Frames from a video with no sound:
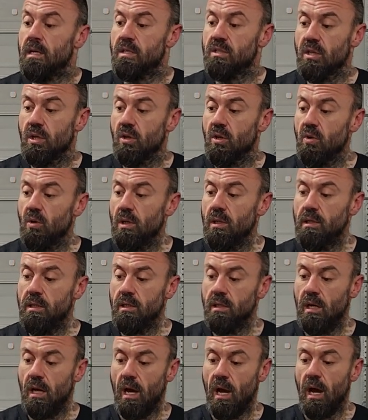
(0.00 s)
so
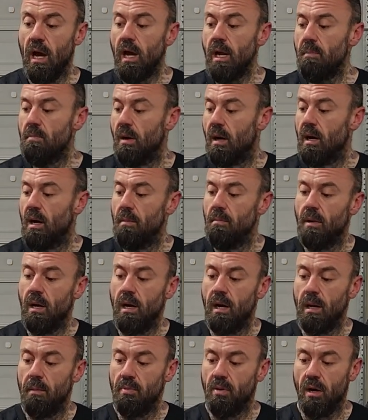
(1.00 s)
I buy
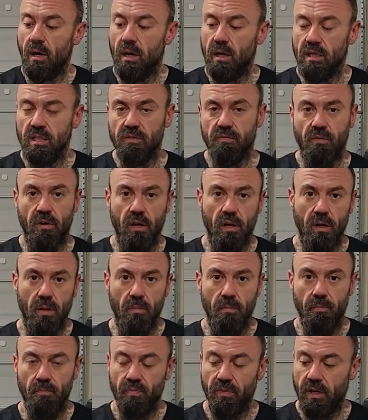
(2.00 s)
my products
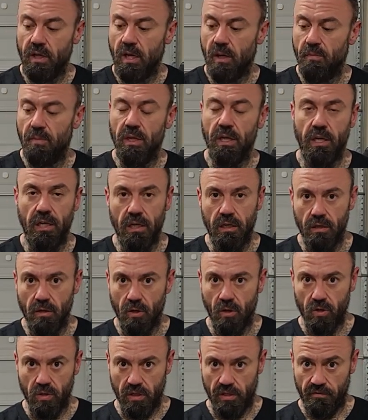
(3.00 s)
from a company here
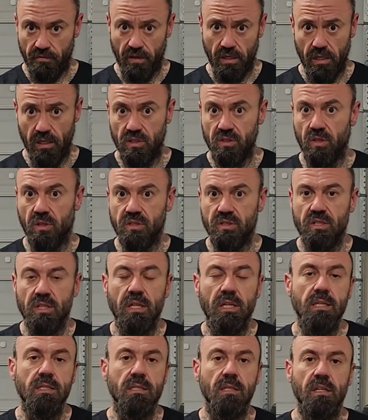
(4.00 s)
locally in Phoenix called
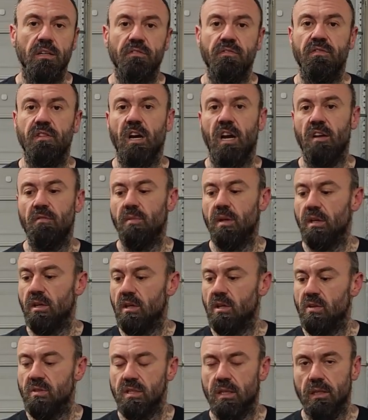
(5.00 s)
Sticky Stuff. I've
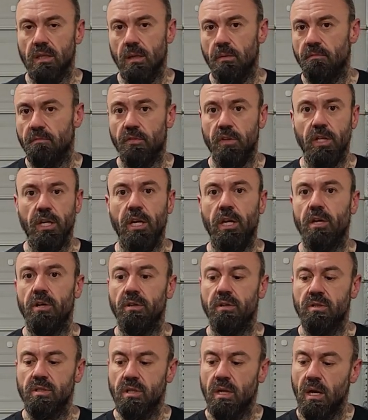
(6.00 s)
been using them for
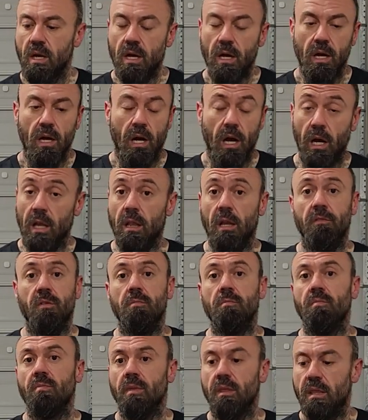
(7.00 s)
years. I love
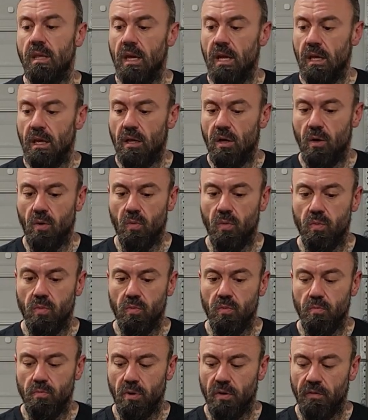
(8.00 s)
them. They, you know,
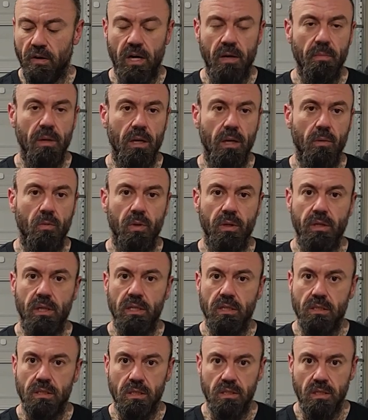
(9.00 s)
provide me with
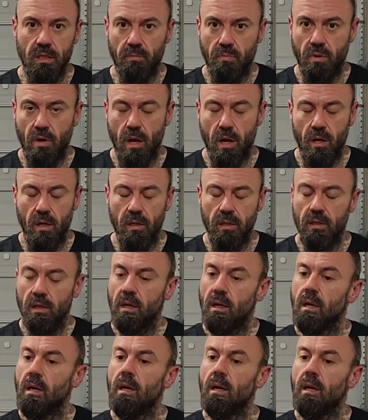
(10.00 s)
consistent product.